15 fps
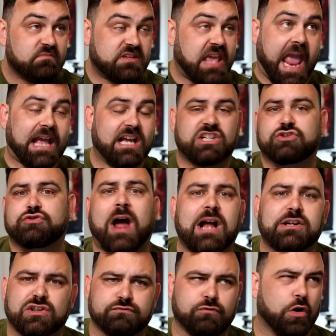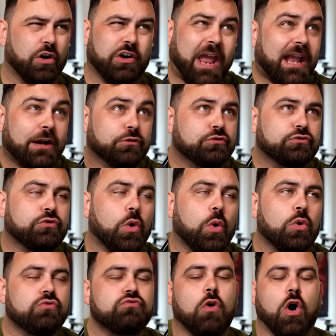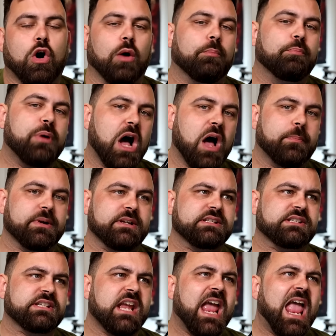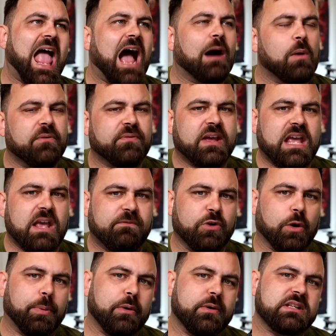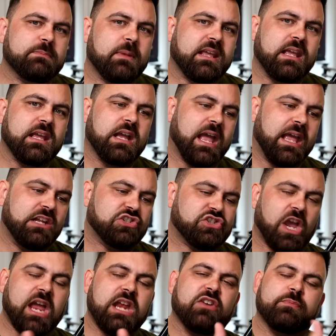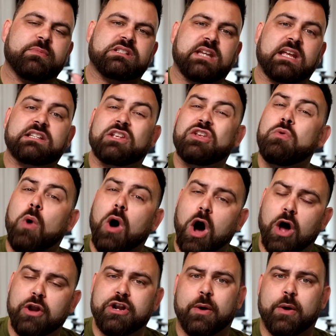getting a stratagem wrong or getting a rule wrong on purpose. However, if your opponent is making a chain of mistakes that you are